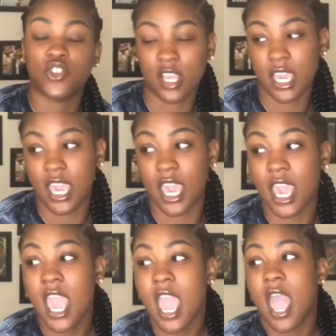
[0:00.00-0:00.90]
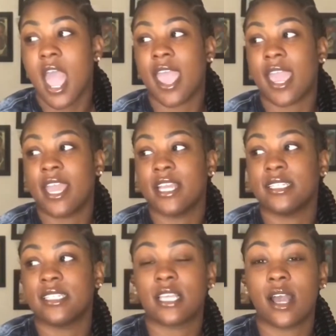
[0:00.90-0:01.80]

drinking. And